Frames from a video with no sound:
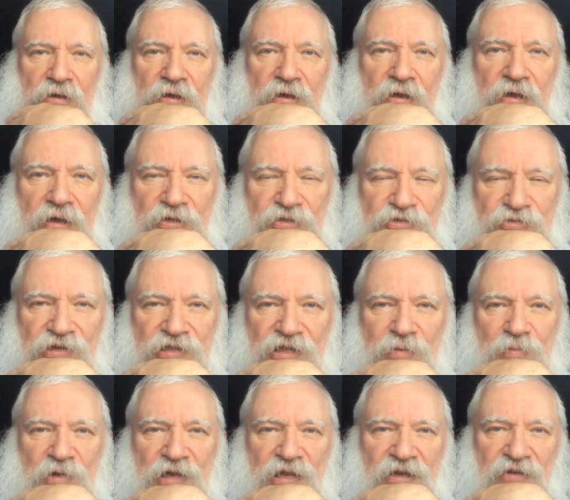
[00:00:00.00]
It's really
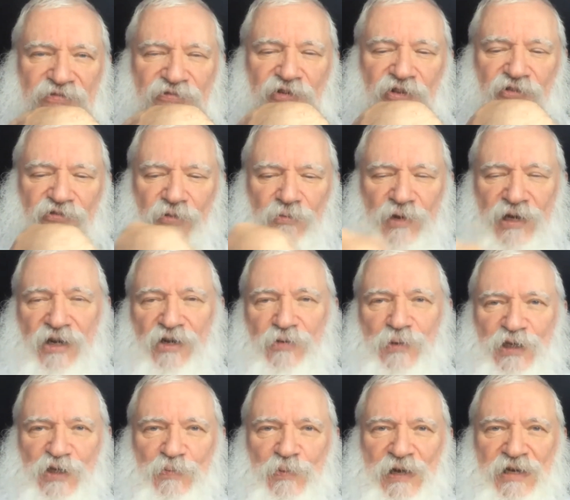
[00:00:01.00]
meaningful for me to
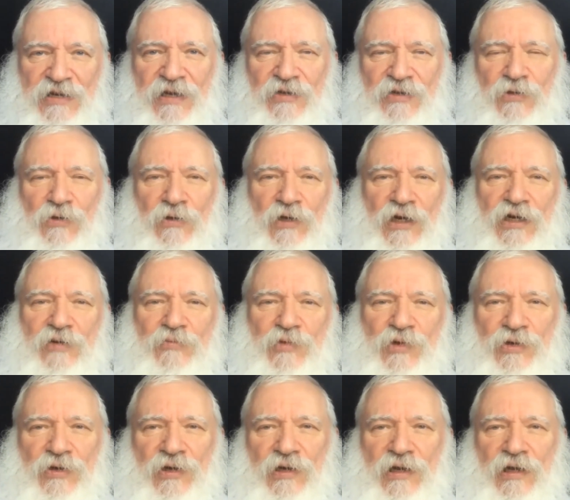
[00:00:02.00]
be speaking to a
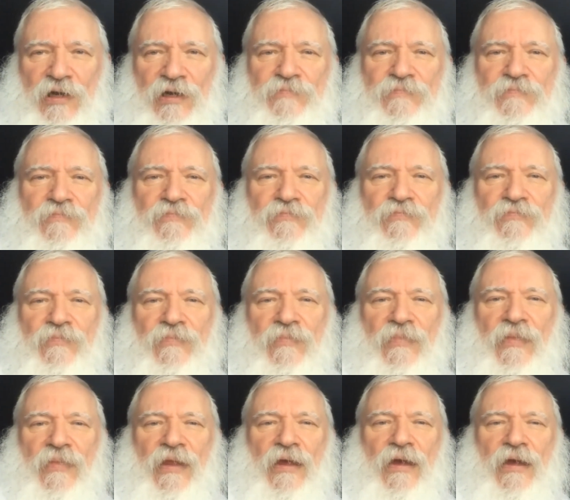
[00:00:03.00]
community
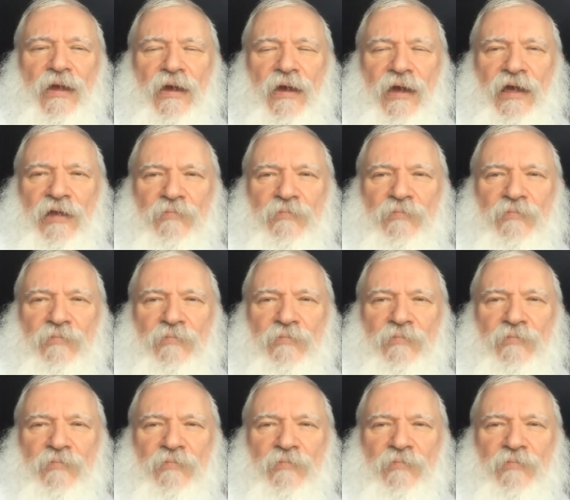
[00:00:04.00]
in